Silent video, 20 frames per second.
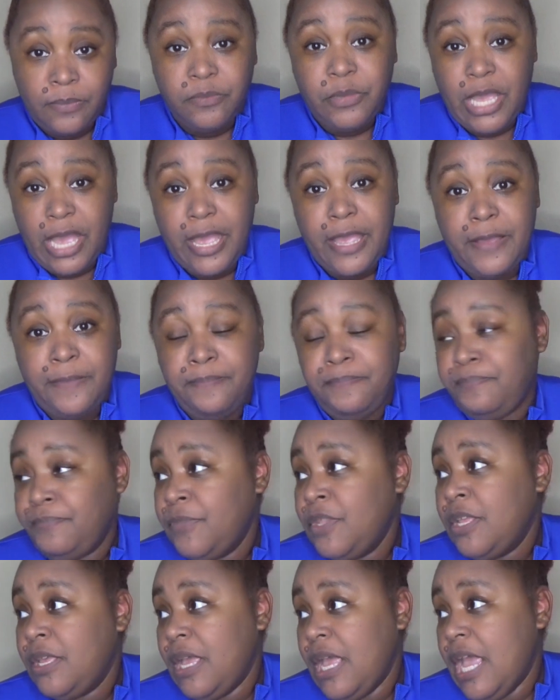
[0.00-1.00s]
Okay?
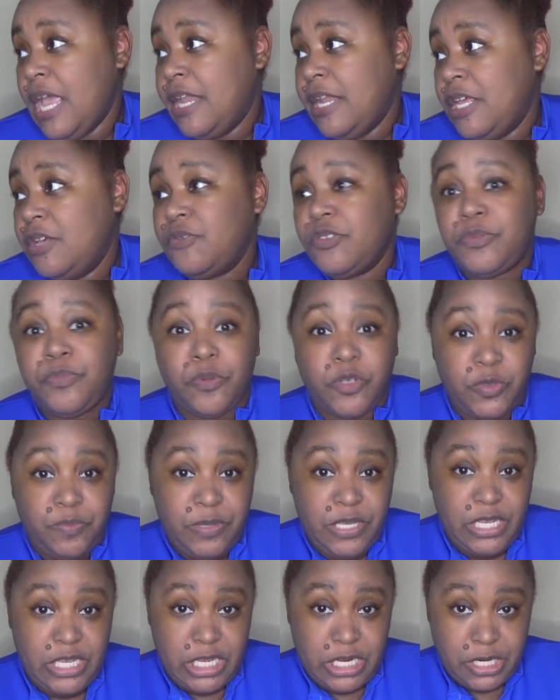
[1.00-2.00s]
And it was supposed to
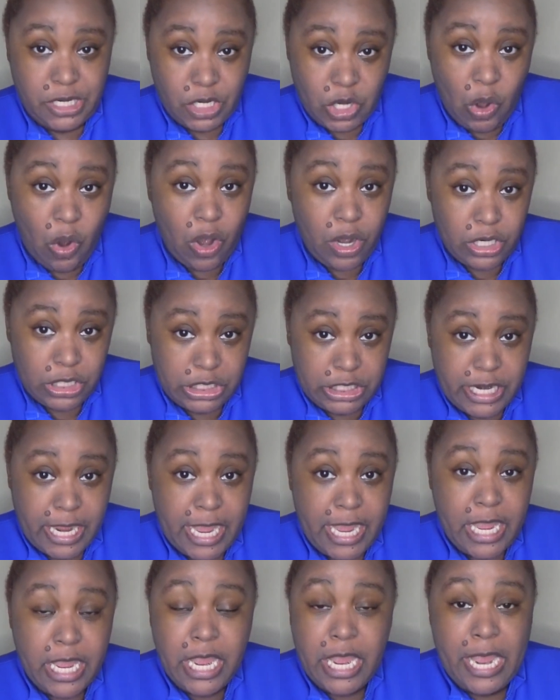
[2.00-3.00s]
be in a darker
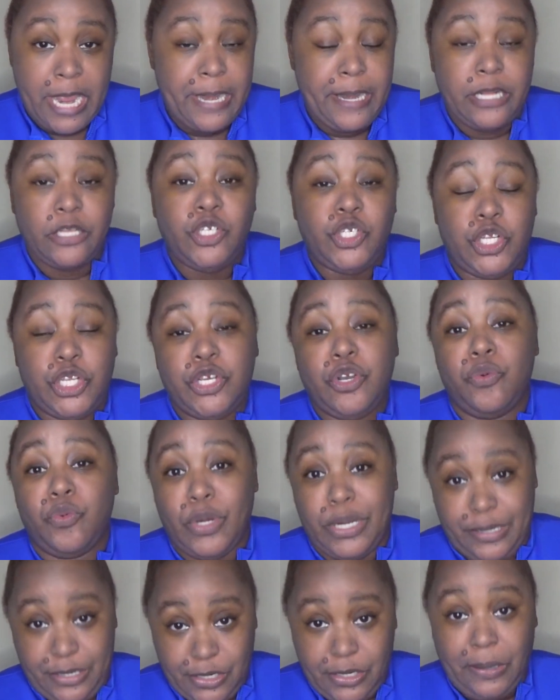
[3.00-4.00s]
shade and it still
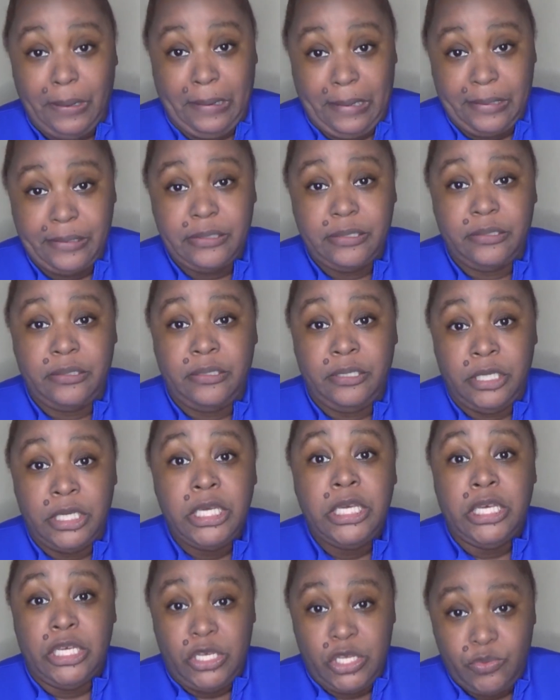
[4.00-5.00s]
wasn't dark.
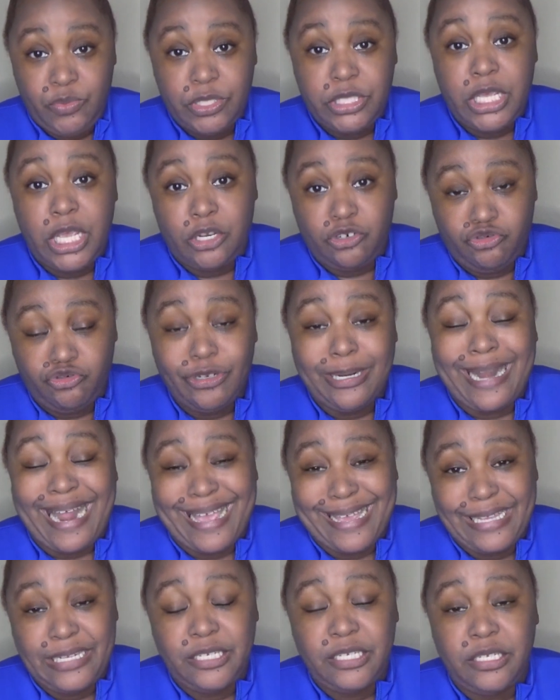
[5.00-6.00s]
It was extra
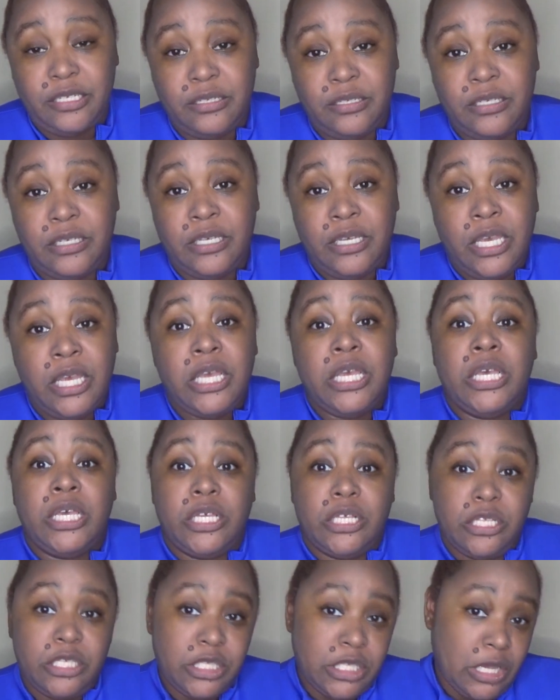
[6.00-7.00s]
light.
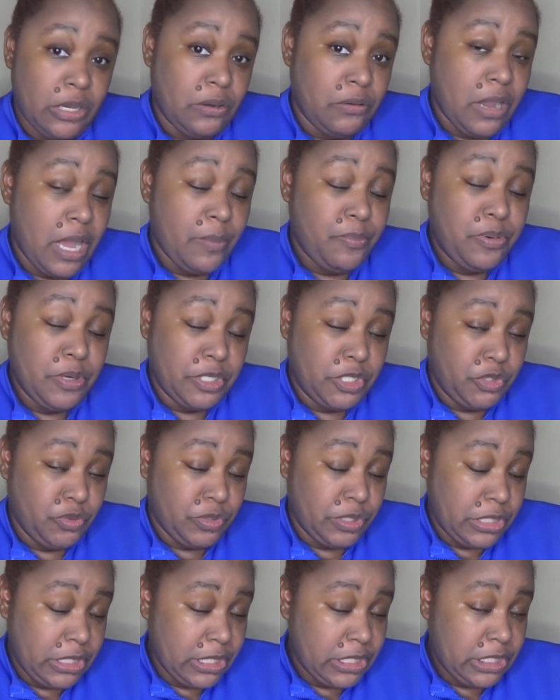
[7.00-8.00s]
So I put
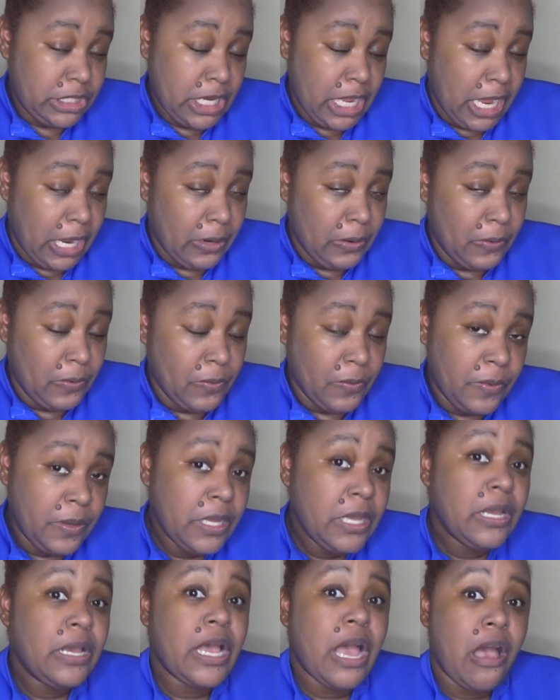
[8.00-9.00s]
260 on
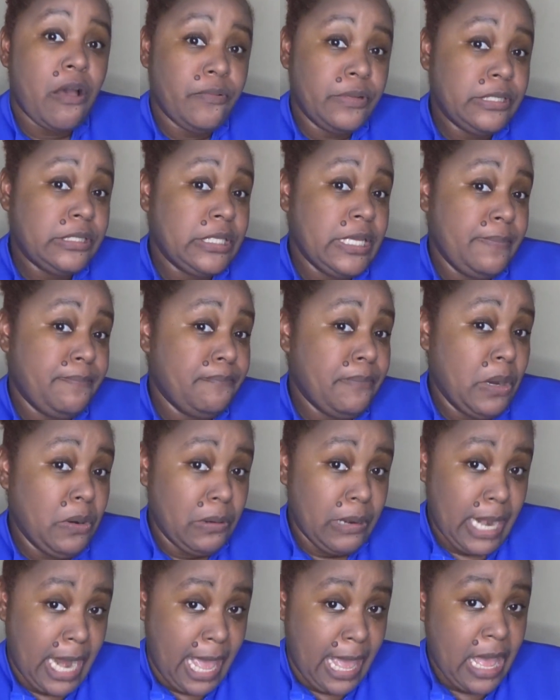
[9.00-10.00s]
I was
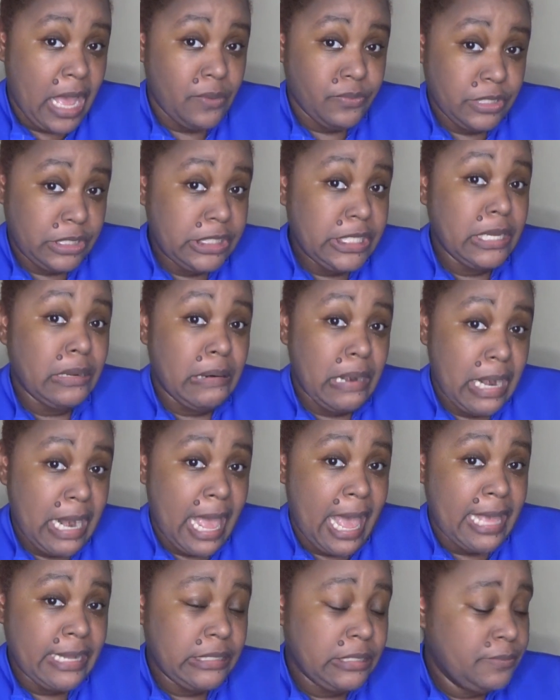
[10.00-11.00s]
immobilized. I was still
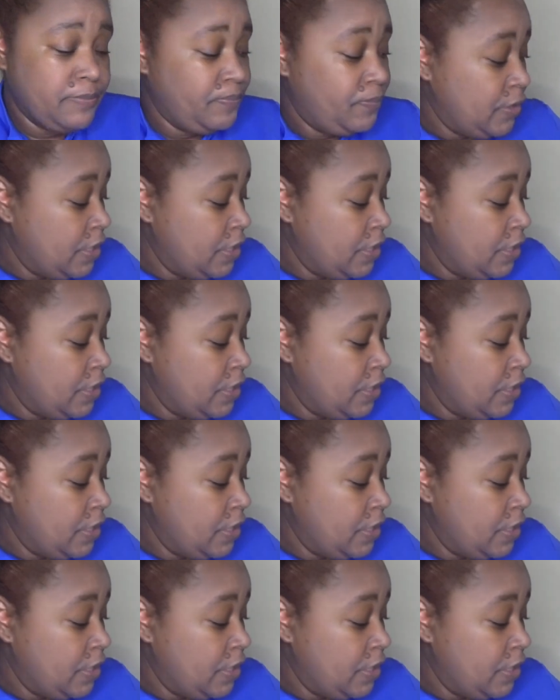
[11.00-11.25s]
locked.